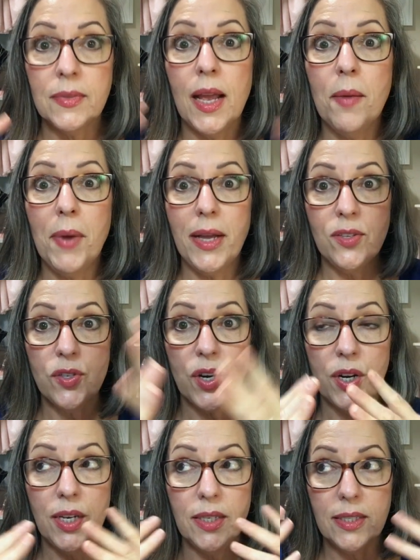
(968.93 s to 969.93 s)
am I
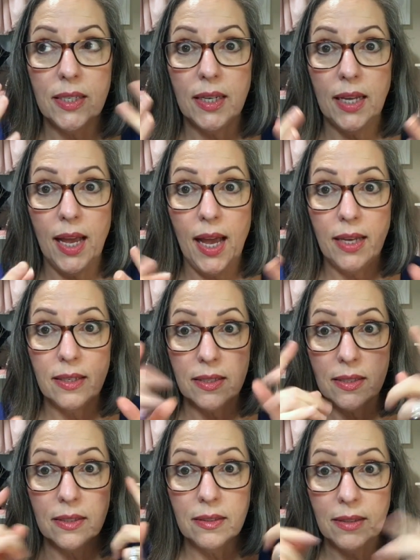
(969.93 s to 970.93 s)
starting to
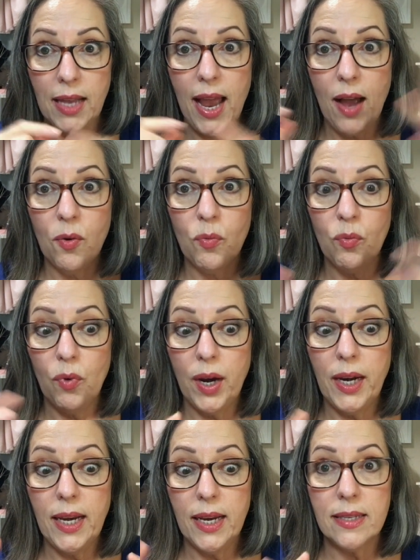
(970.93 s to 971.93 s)
get that
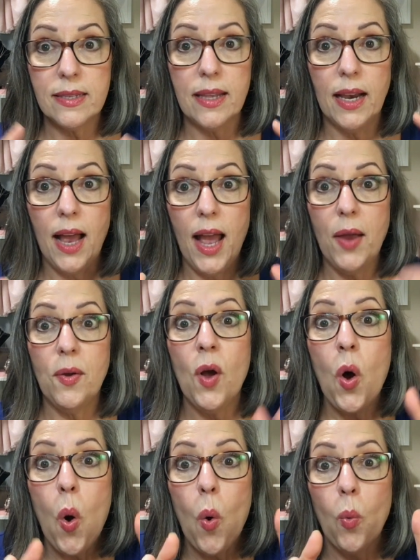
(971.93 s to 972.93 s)
runniness that I
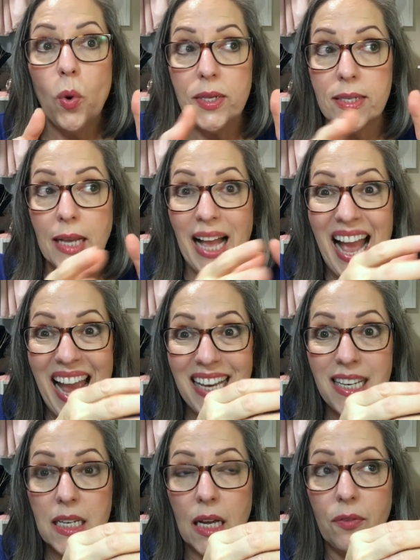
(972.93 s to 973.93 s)
was
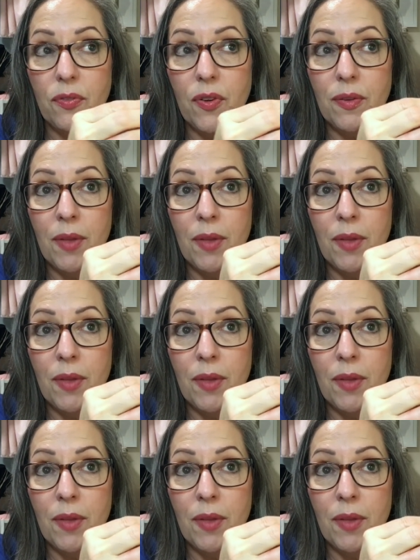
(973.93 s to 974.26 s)
kind of